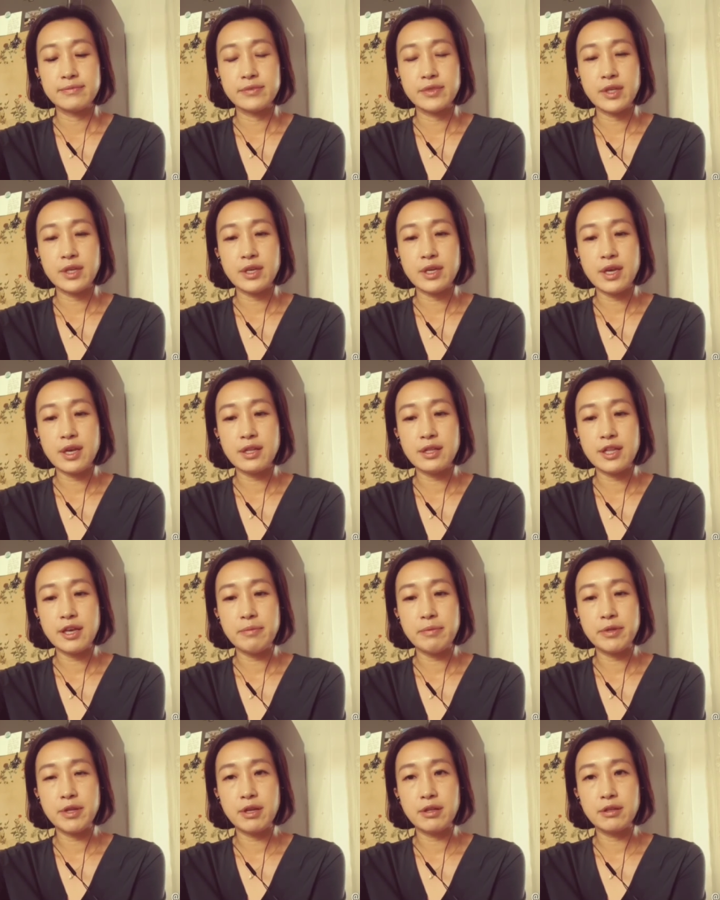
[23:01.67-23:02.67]
He
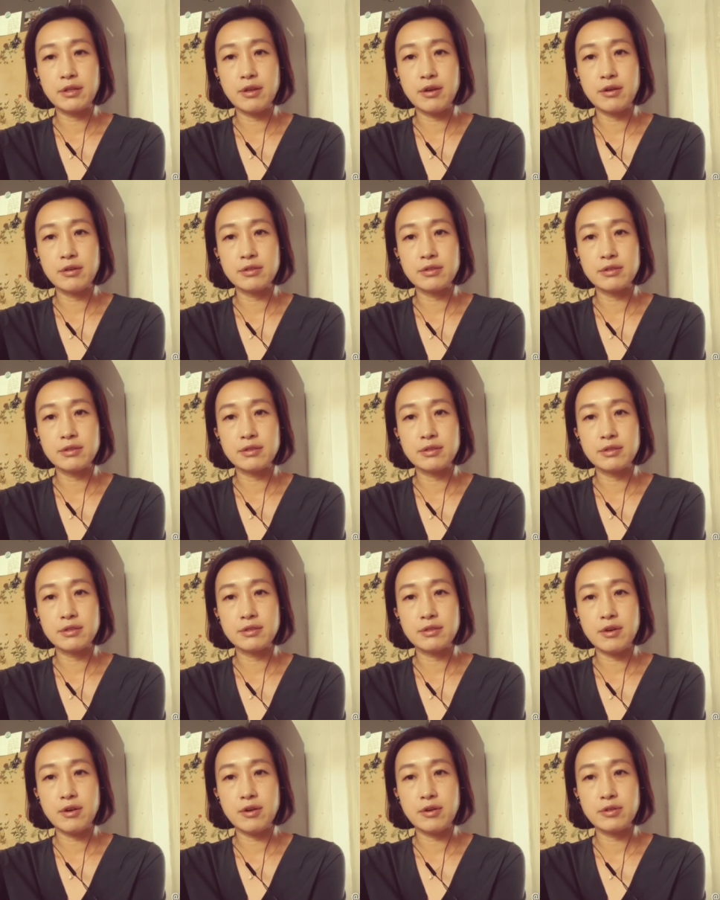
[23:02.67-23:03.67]
lived along
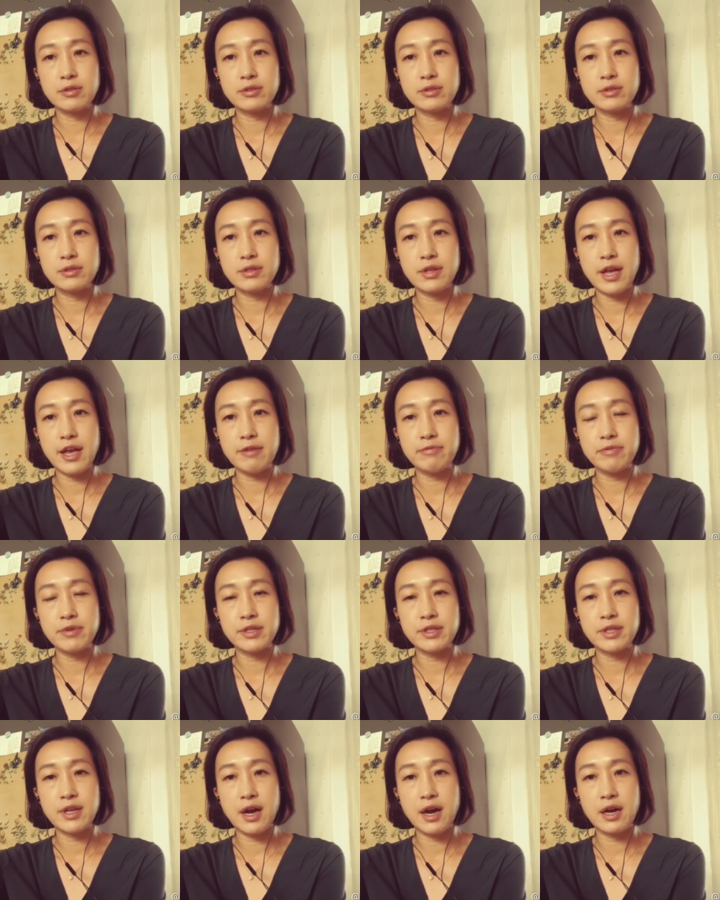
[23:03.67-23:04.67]
the coast every
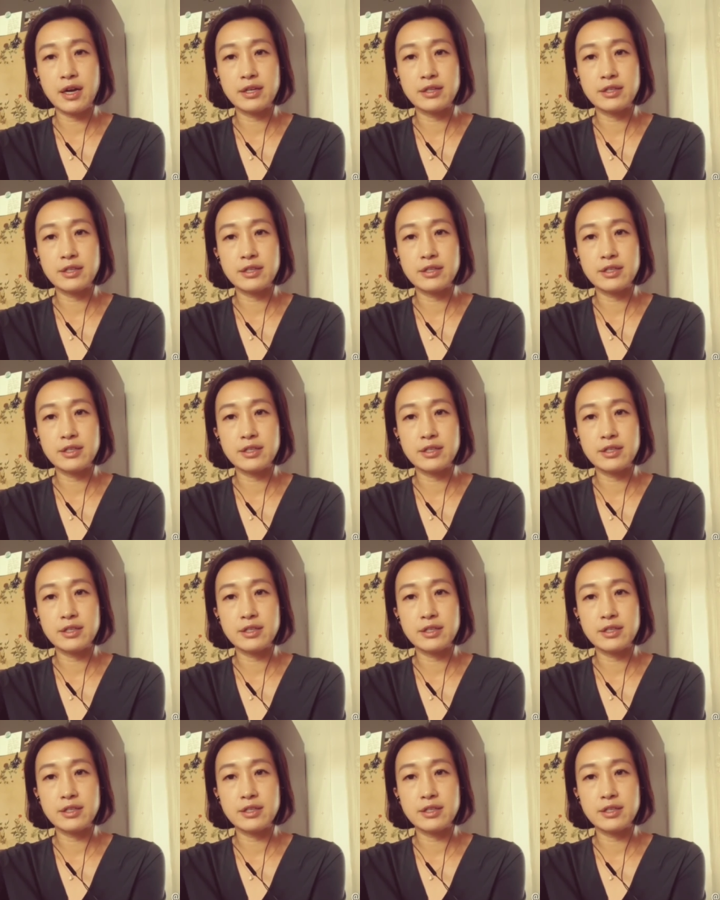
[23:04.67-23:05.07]
night.